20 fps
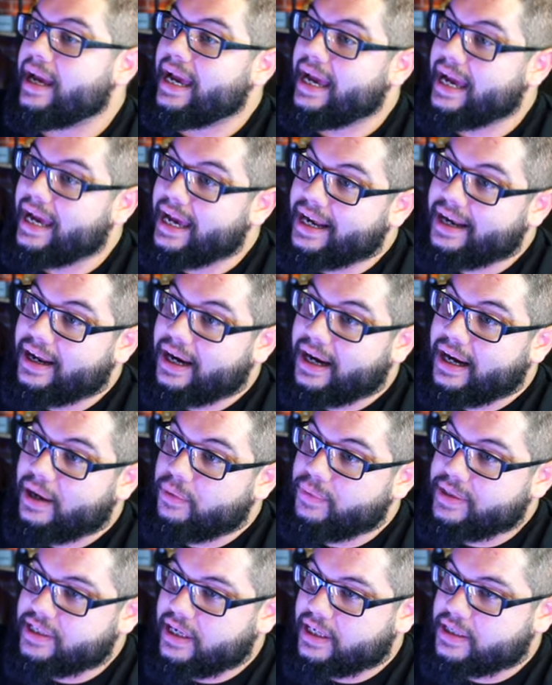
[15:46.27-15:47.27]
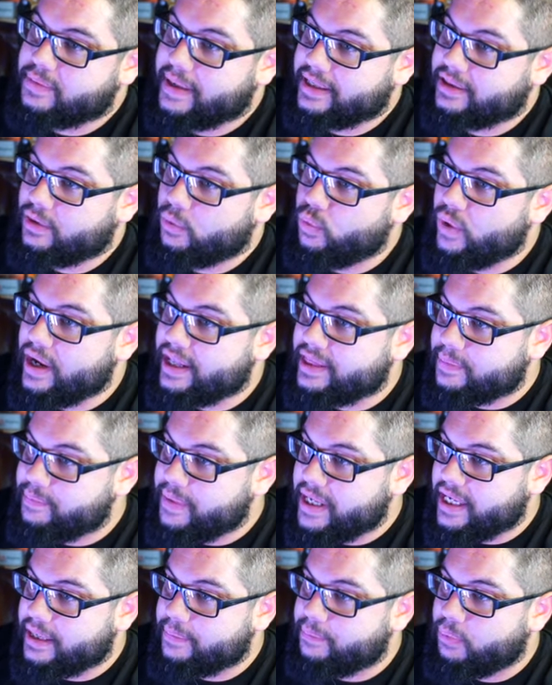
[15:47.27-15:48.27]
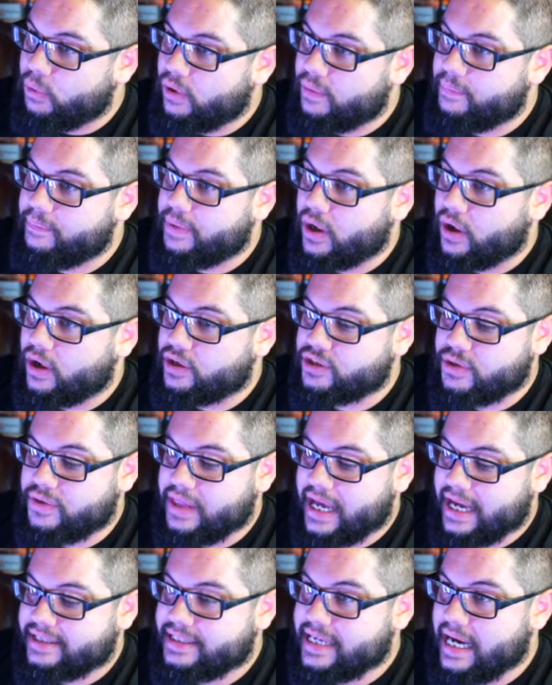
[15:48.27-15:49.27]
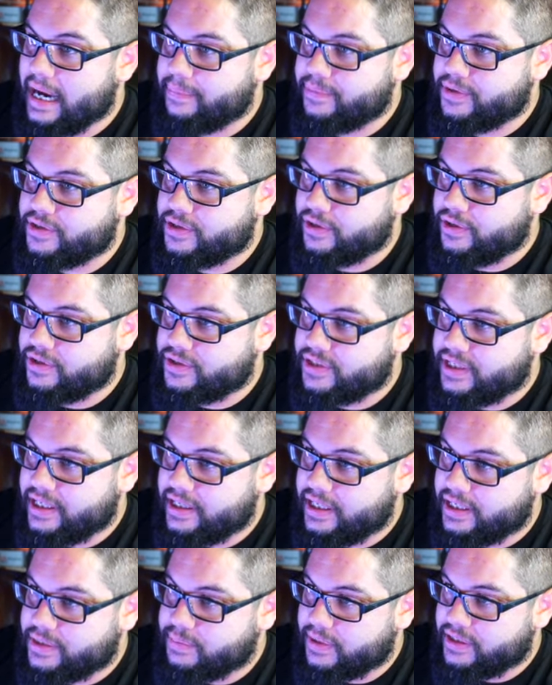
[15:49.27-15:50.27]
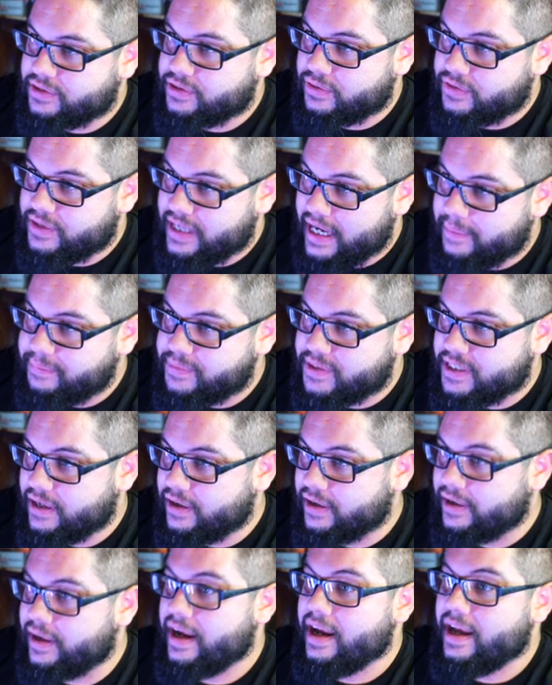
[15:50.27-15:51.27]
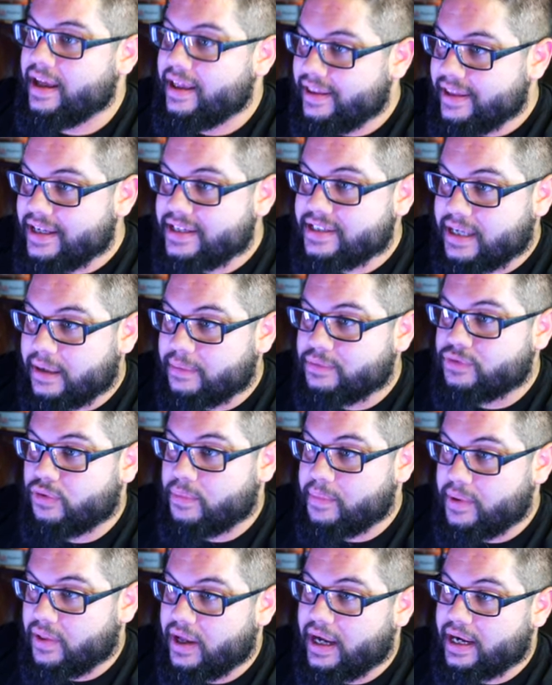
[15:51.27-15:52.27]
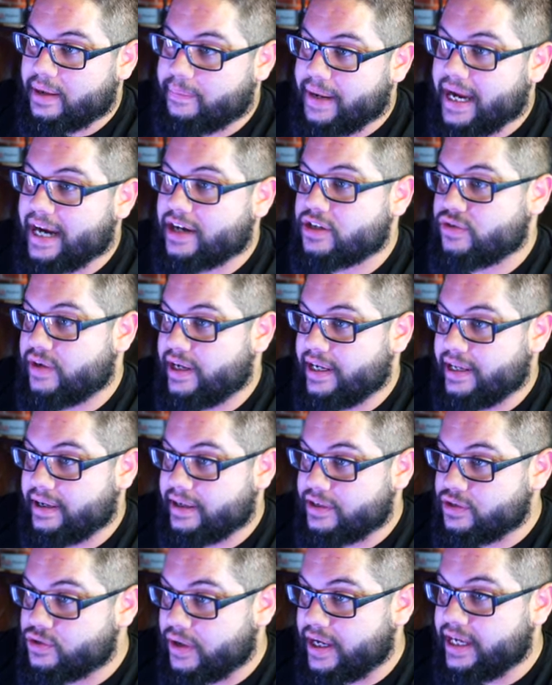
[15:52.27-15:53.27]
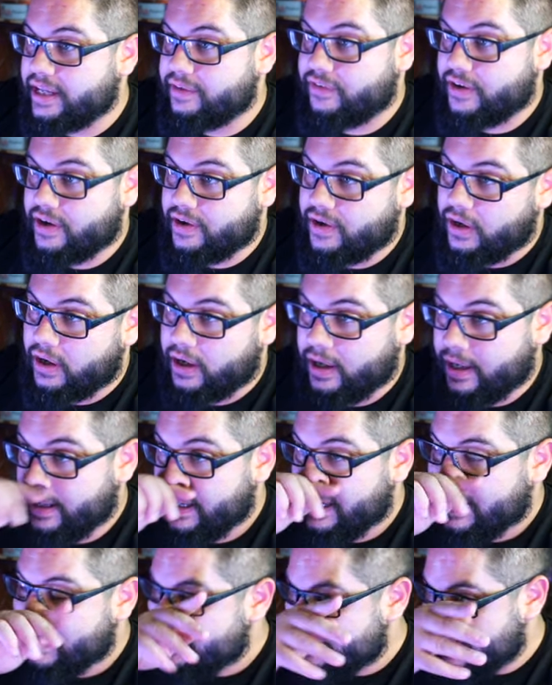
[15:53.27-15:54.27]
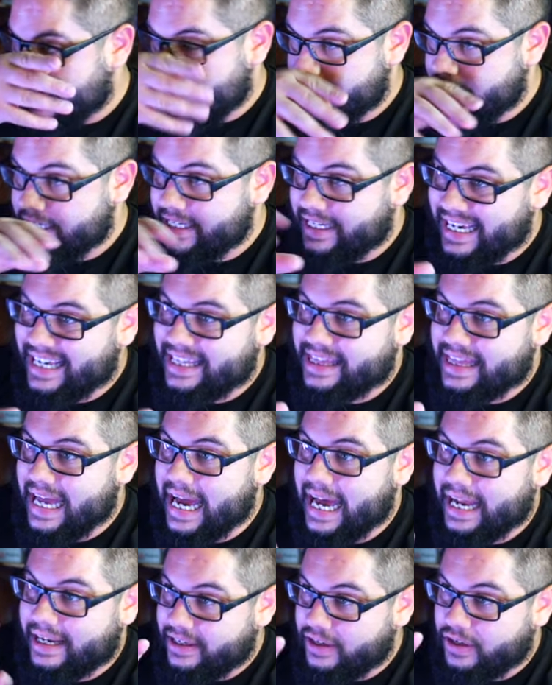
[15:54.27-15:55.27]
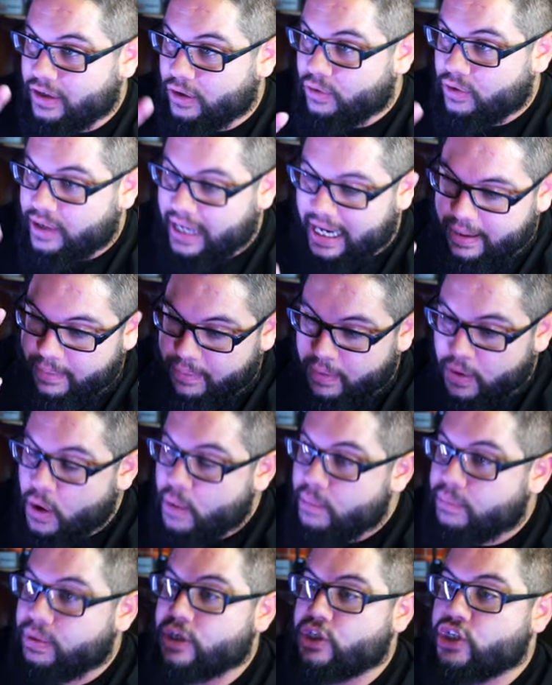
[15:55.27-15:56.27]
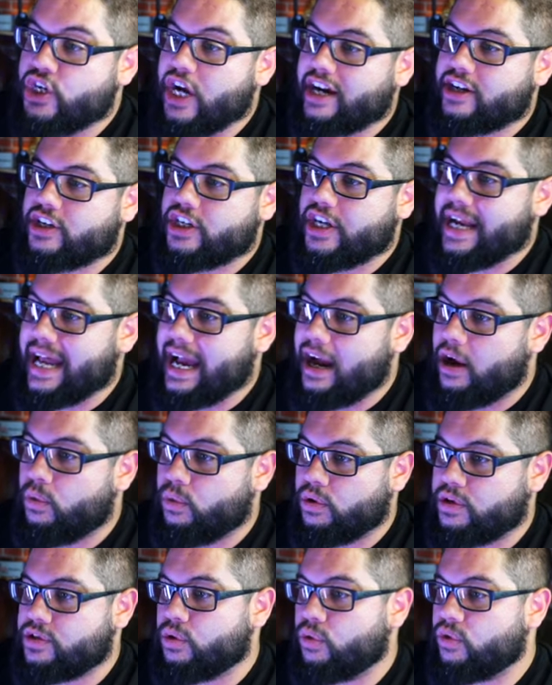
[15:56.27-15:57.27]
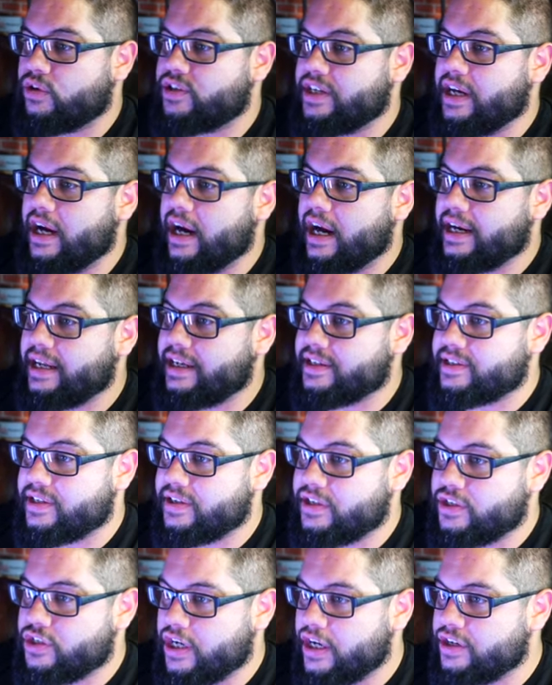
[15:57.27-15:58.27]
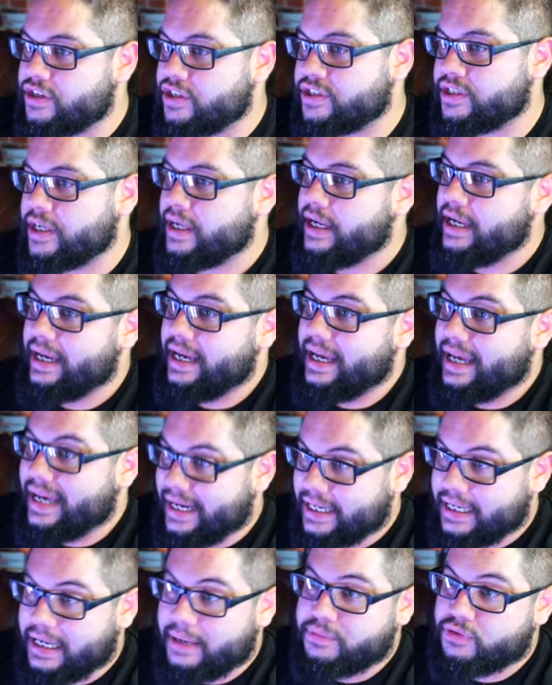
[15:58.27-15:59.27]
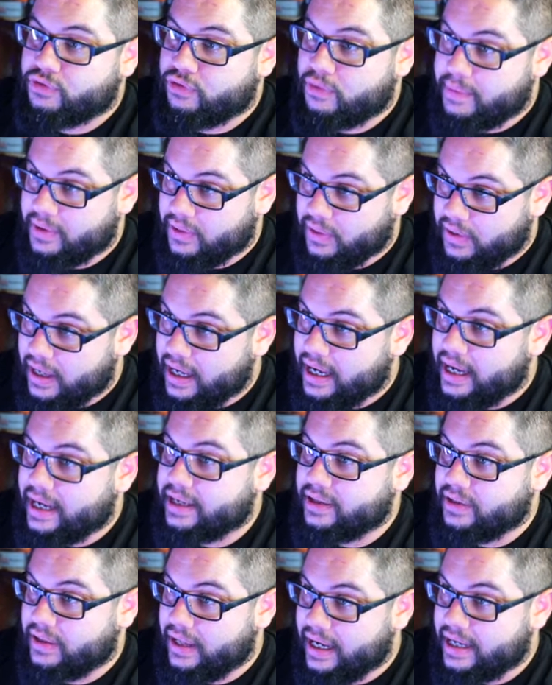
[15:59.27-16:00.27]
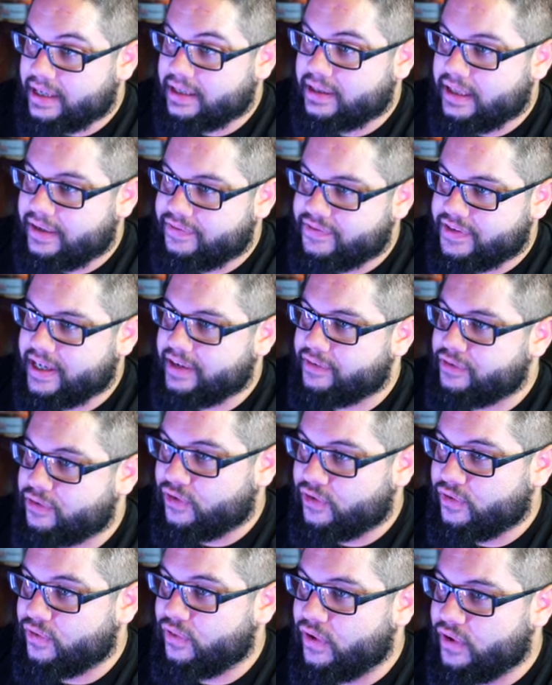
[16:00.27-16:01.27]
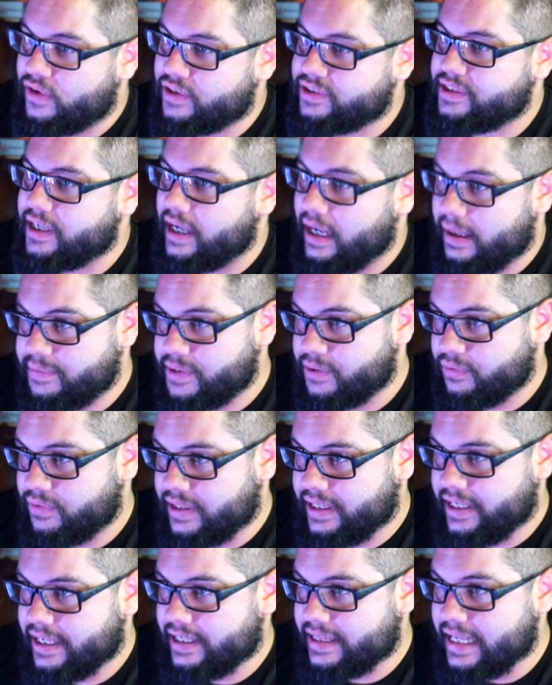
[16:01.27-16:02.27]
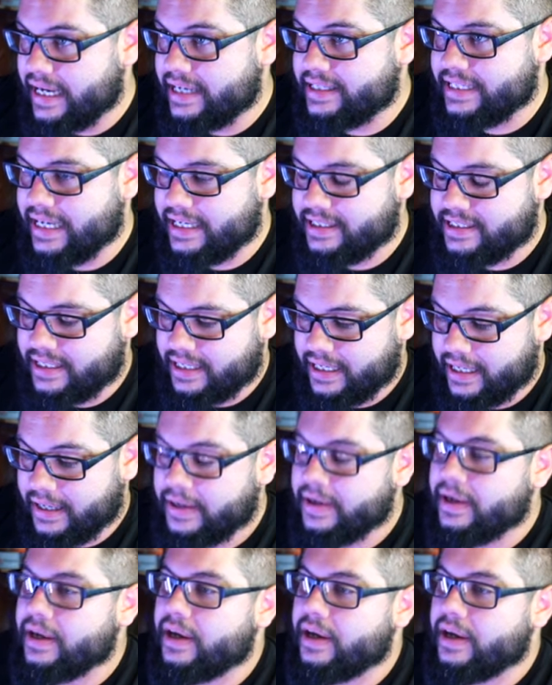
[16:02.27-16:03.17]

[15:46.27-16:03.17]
And uh, we talked about the width being important, but also that depth. So you see these muscle depths here. This comes from a lot of back training and training very hard to actually get that, you know, kind of projection outward towards the audience and the judges. That comes from a lot, a lot of lifting a long time to really get that density.